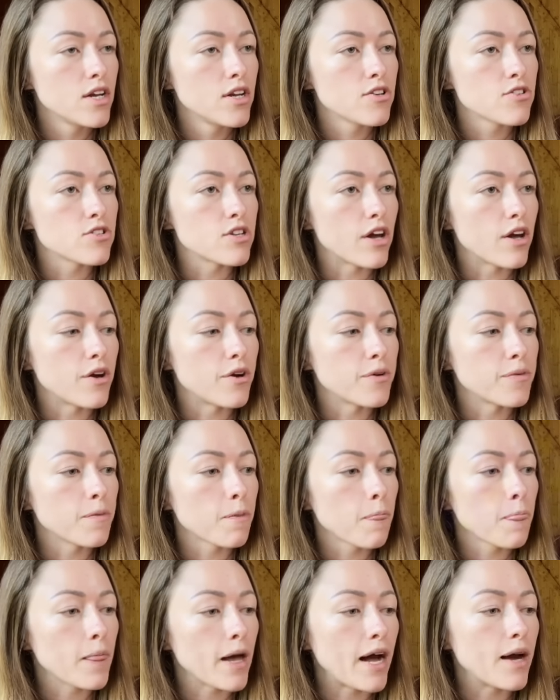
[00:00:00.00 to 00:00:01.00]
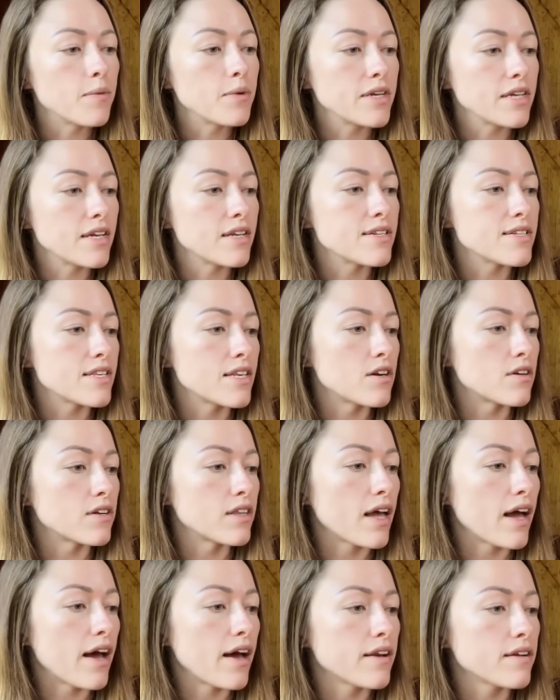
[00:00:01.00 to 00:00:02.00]
So I would consider
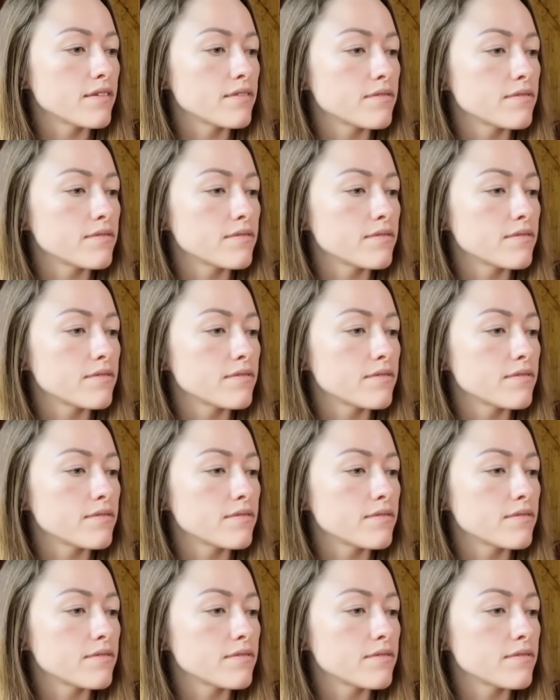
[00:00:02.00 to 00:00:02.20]
that